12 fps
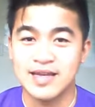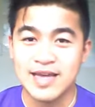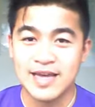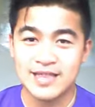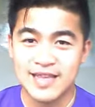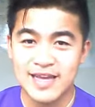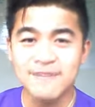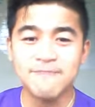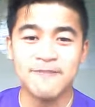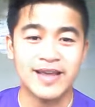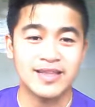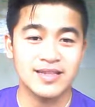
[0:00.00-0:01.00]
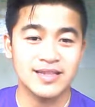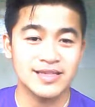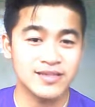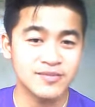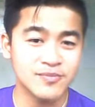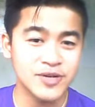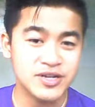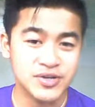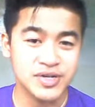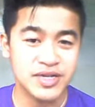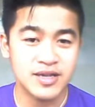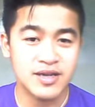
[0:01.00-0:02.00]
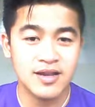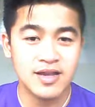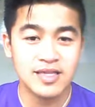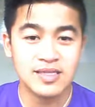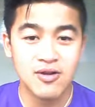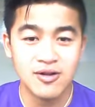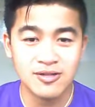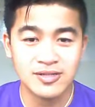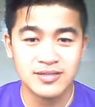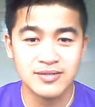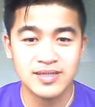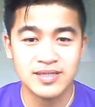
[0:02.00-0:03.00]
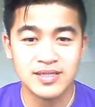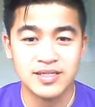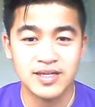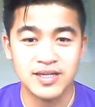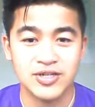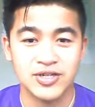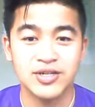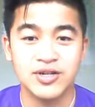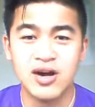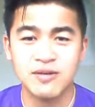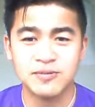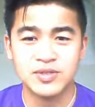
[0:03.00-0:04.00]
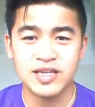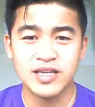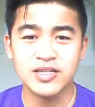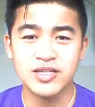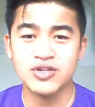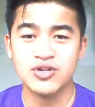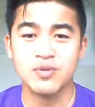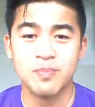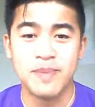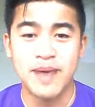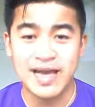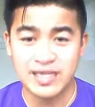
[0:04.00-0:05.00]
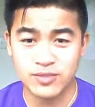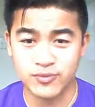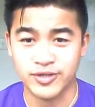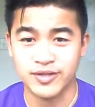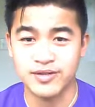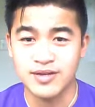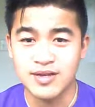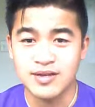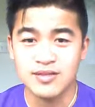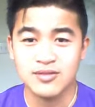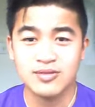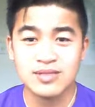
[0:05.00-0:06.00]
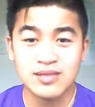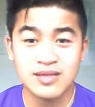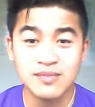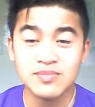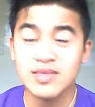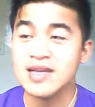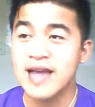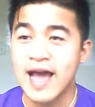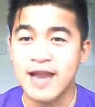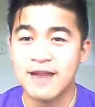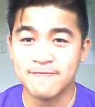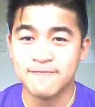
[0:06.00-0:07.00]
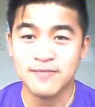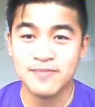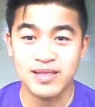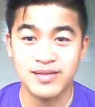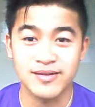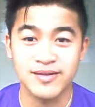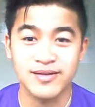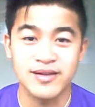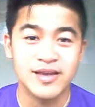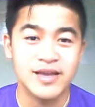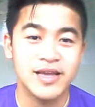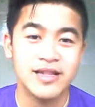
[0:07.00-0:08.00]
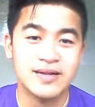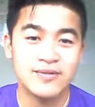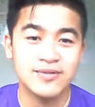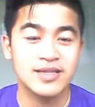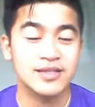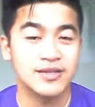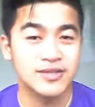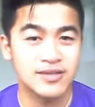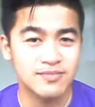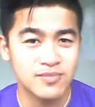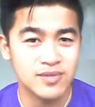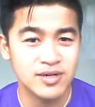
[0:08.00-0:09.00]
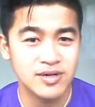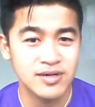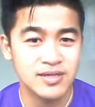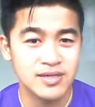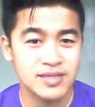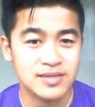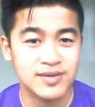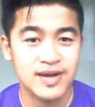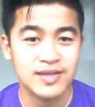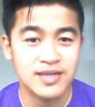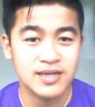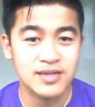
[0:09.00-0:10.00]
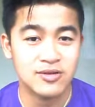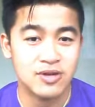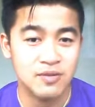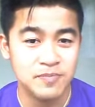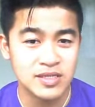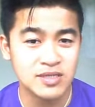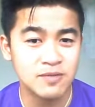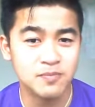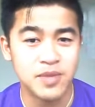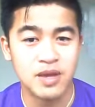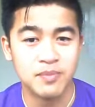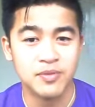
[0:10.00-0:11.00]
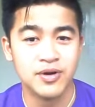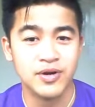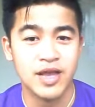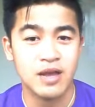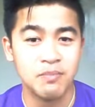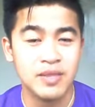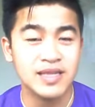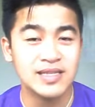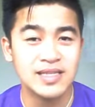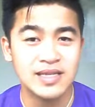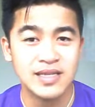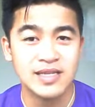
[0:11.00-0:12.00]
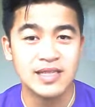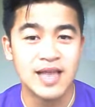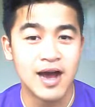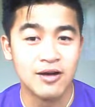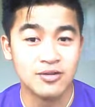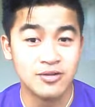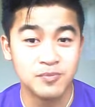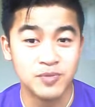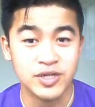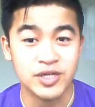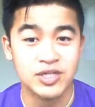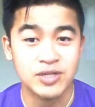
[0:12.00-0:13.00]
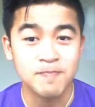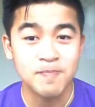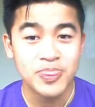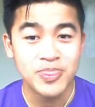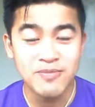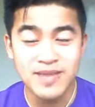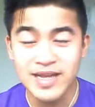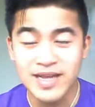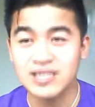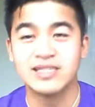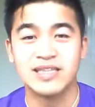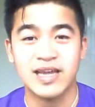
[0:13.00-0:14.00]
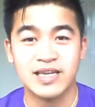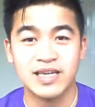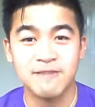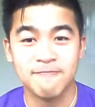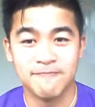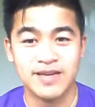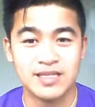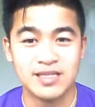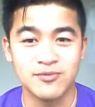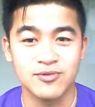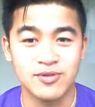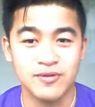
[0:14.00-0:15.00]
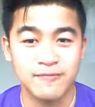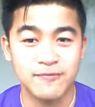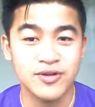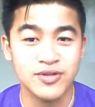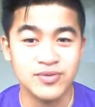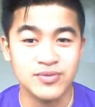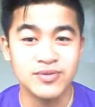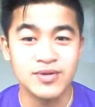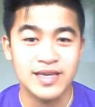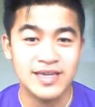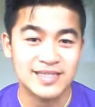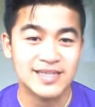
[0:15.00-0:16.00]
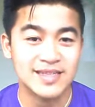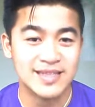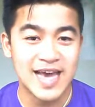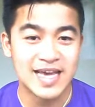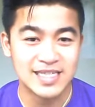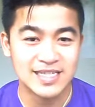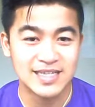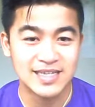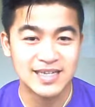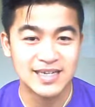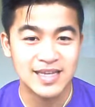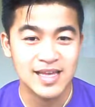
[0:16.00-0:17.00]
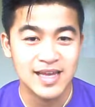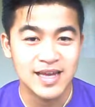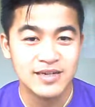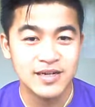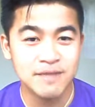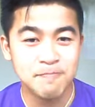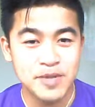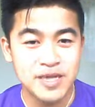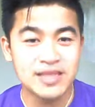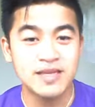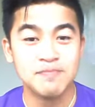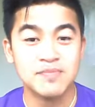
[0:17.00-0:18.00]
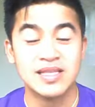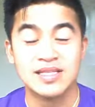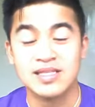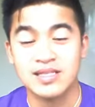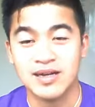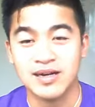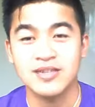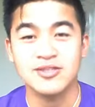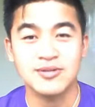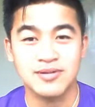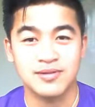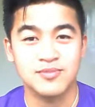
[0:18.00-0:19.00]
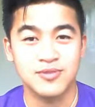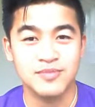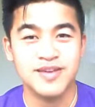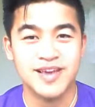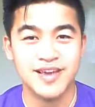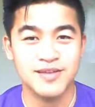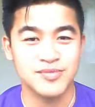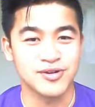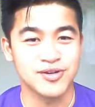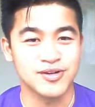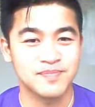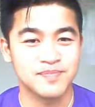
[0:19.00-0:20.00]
And then finally, number 3, it is also a suggestion of changing your password to something unfamiliar, including the numbers, writing it on a piece of paper, and placing it out of reach to make checking Facebook for you is a task. Repeat it necessary to curb your behavior.